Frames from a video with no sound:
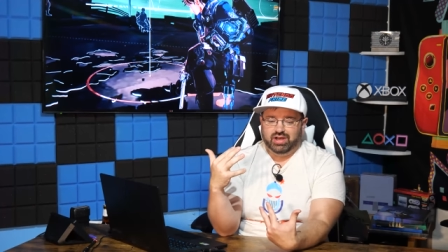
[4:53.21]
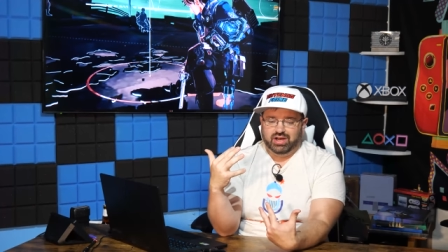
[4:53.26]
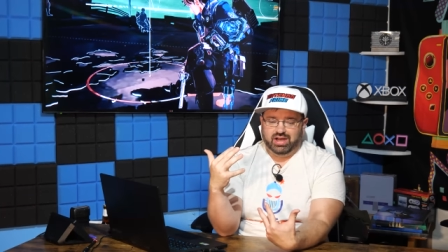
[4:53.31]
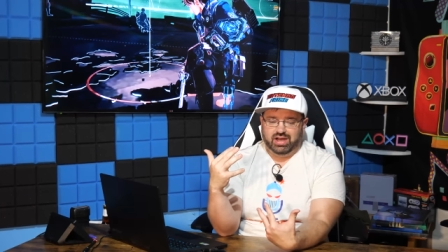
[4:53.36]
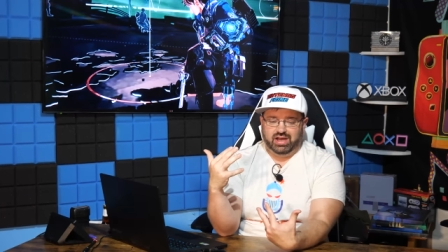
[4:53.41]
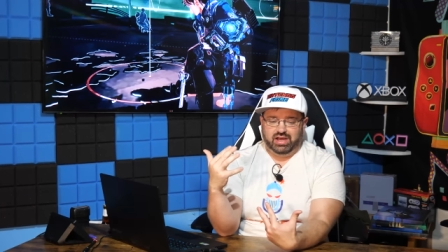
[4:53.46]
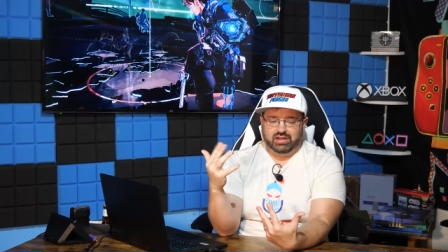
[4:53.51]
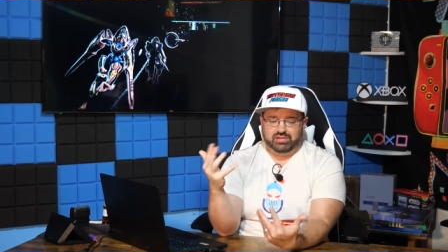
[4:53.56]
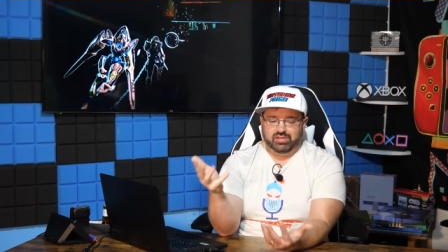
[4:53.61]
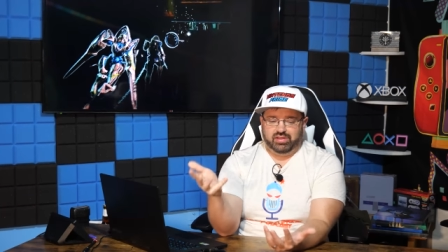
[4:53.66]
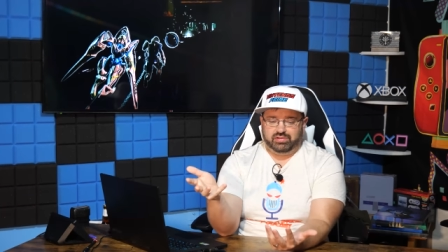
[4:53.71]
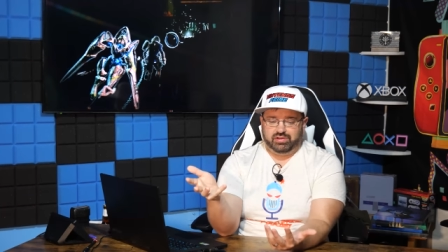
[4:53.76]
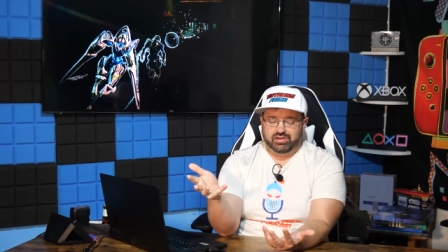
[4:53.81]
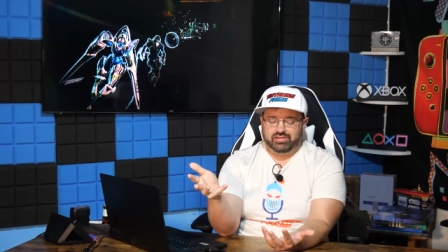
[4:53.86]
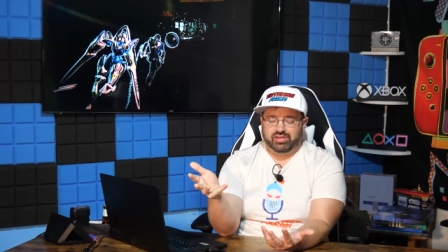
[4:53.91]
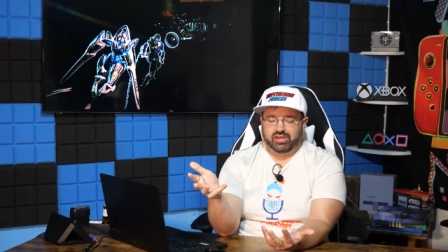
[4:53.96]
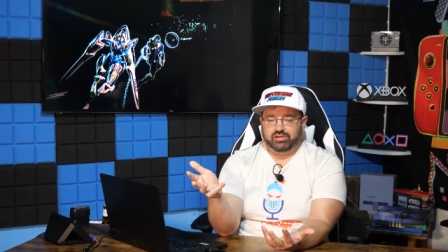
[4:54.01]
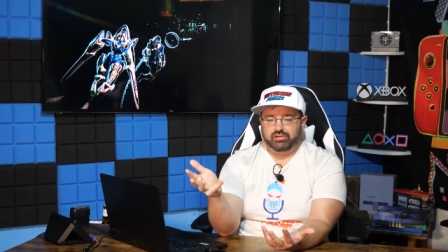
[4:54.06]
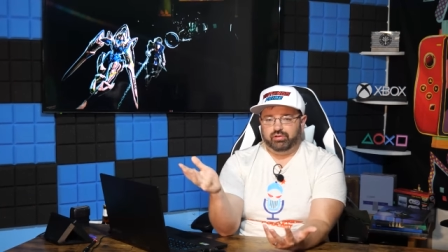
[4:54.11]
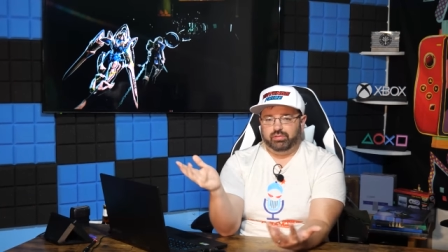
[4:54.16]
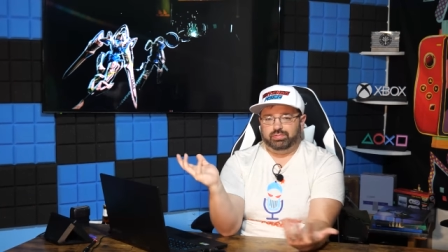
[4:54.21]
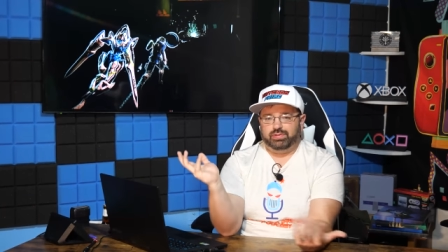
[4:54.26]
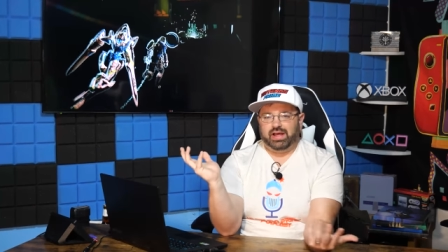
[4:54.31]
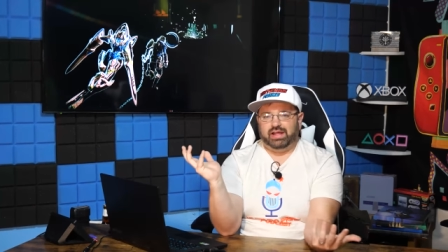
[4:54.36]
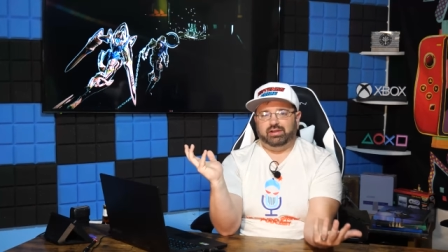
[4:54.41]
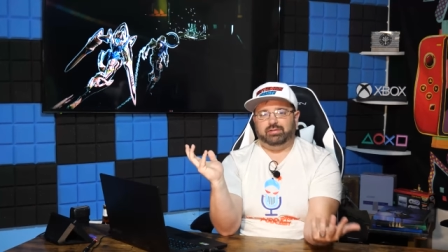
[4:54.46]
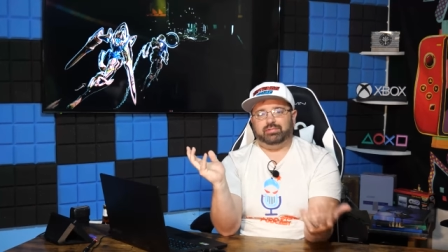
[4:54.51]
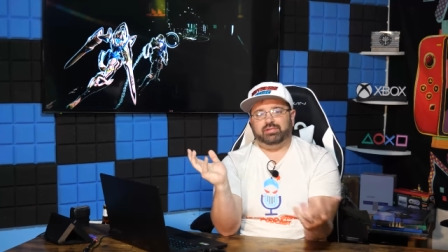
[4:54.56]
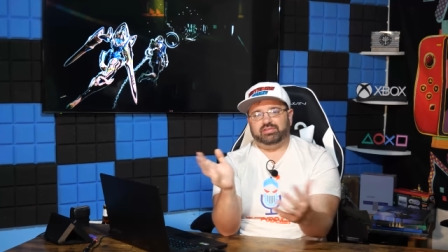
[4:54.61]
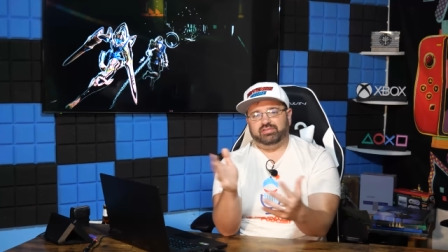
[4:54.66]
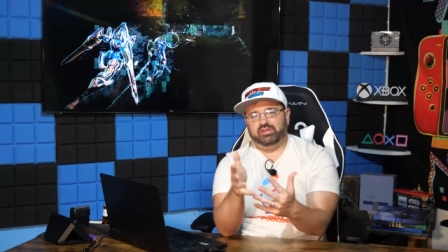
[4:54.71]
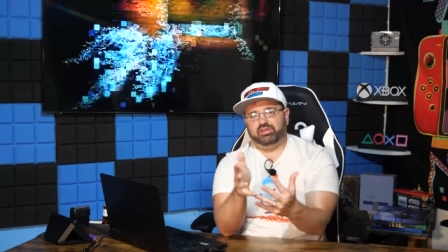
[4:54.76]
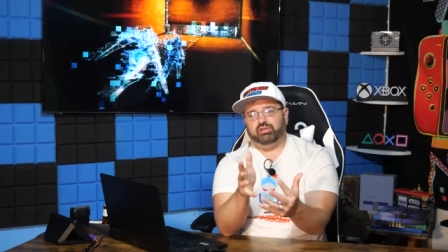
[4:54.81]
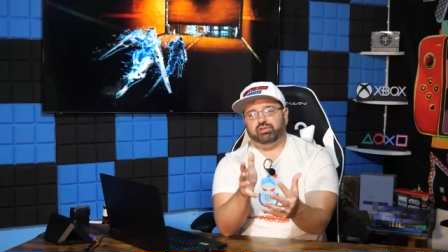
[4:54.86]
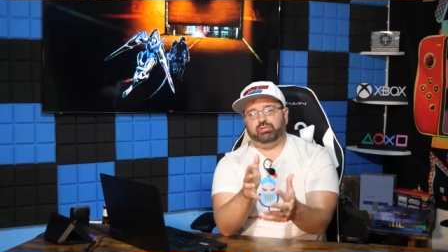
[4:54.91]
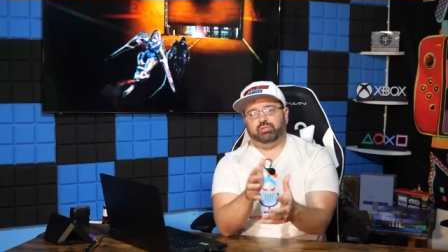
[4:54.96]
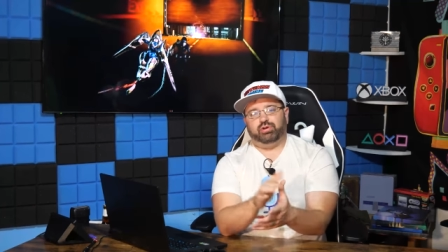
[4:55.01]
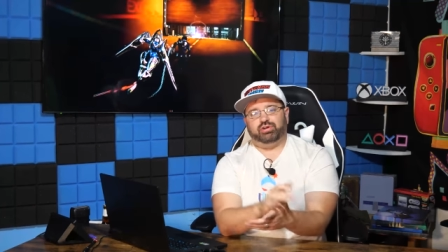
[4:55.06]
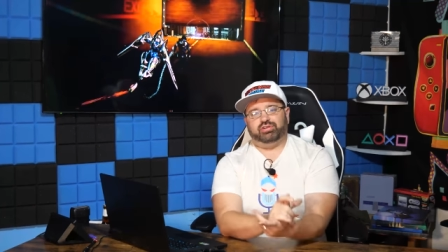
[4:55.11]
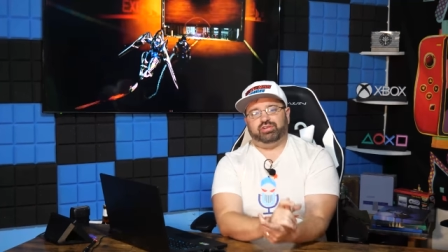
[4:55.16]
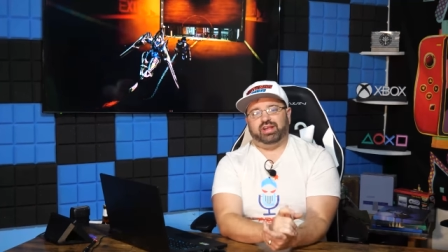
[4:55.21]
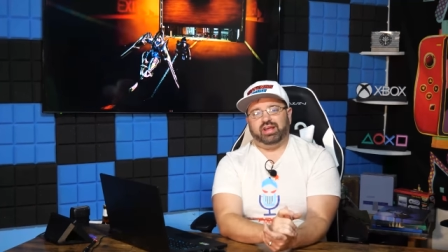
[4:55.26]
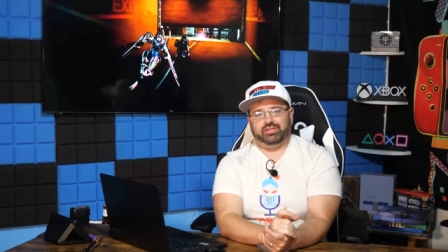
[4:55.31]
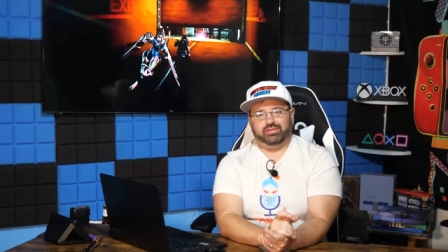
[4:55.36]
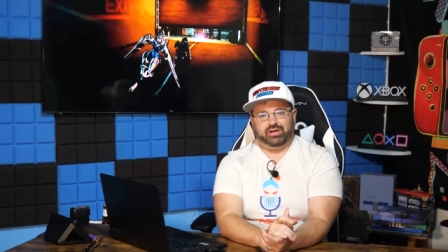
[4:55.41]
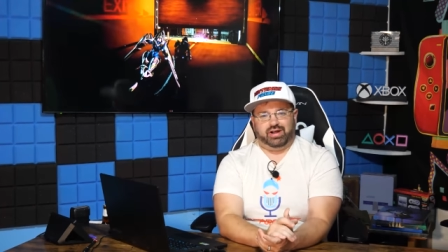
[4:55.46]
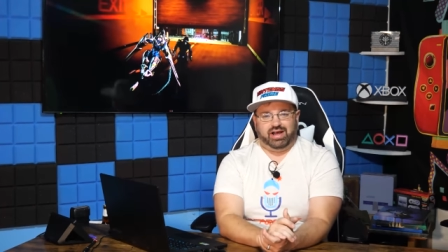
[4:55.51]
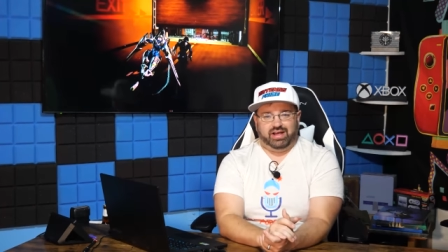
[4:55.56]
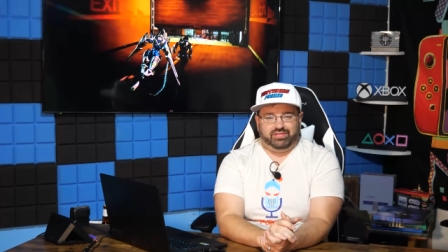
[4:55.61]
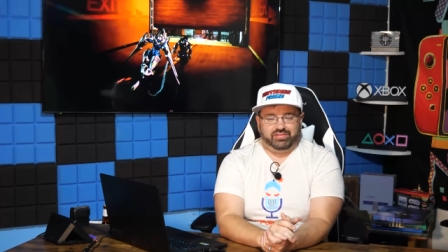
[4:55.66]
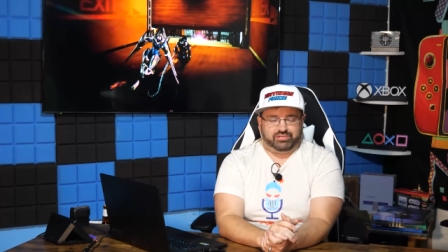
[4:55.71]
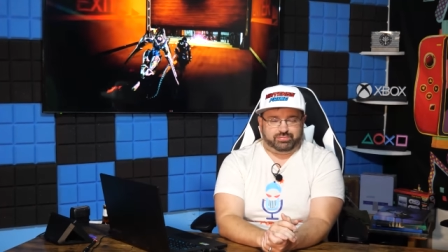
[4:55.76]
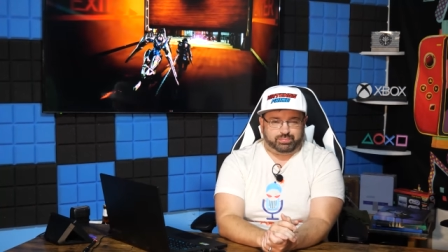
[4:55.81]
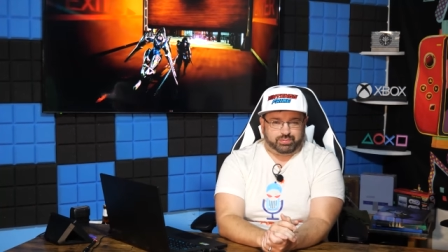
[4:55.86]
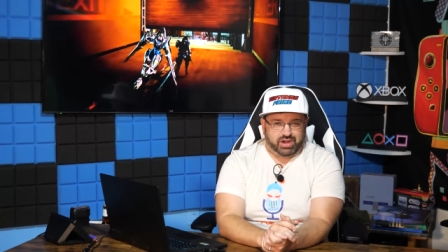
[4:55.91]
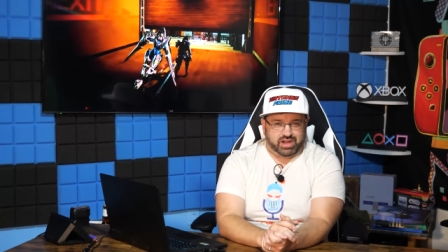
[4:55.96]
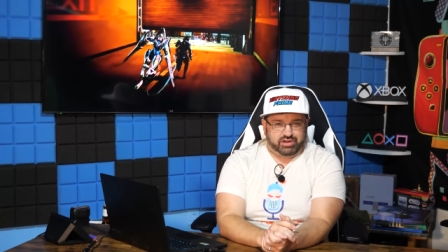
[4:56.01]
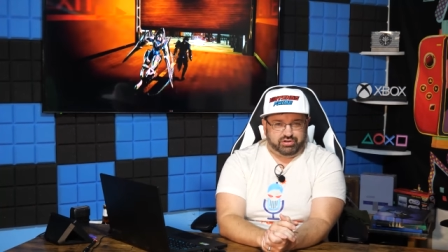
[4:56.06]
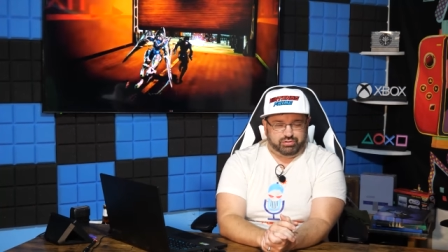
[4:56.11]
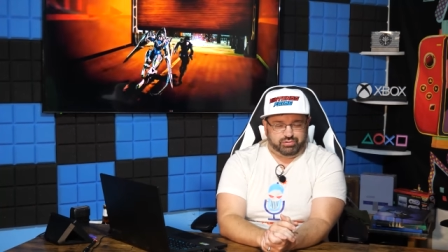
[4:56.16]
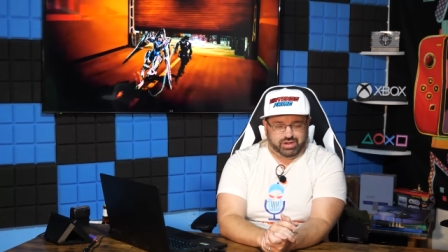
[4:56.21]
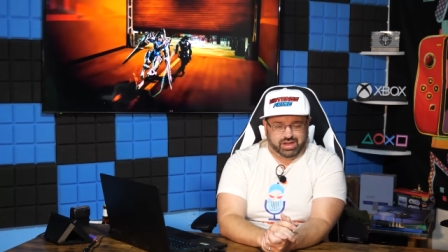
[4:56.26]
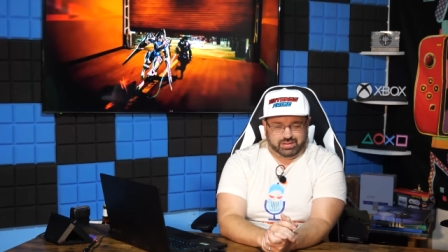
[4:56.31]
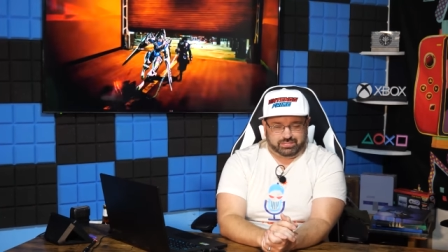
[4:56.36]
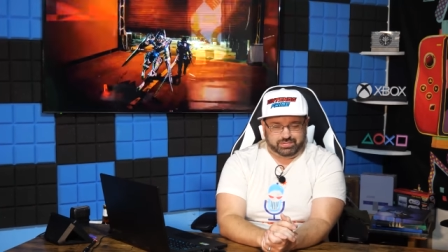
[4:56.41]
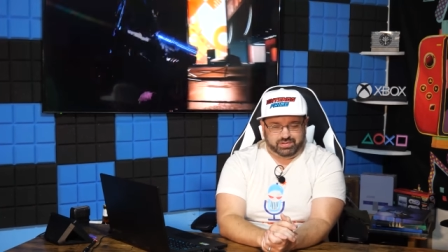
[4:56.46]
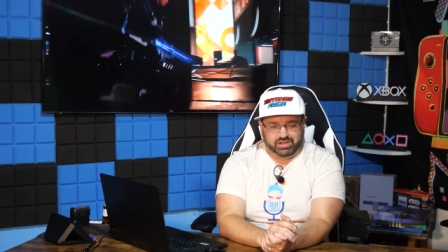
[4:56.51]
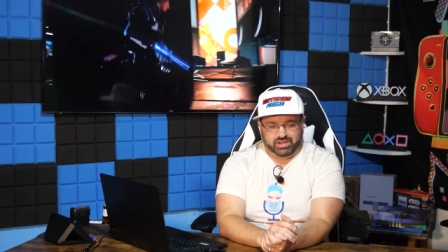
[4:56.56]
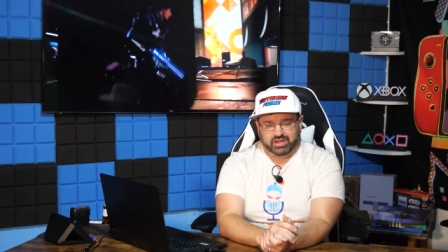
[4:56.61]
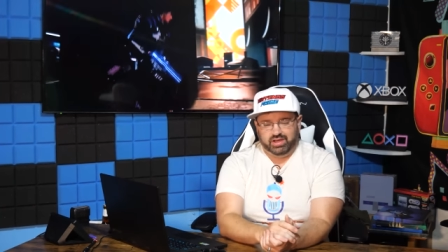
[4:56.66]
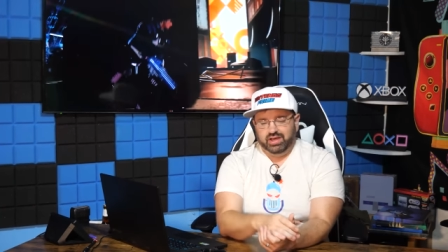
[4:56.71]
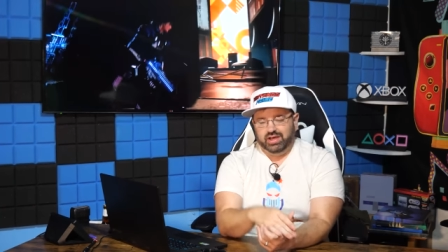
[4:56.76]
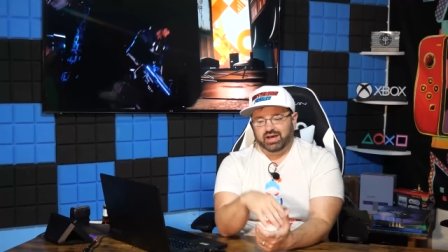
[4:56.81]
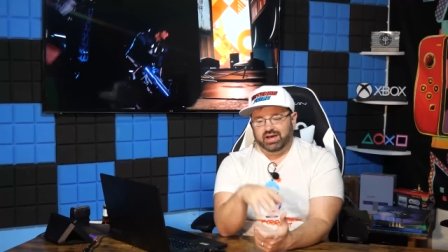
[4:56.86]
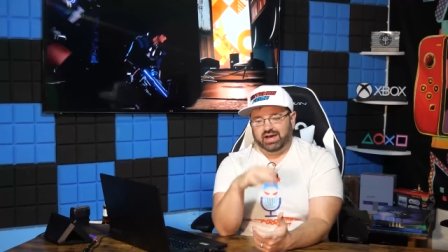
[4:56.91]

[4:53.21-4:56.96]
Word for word: uh, and that Nintendo and Platinum continue to work together on this brand new I P.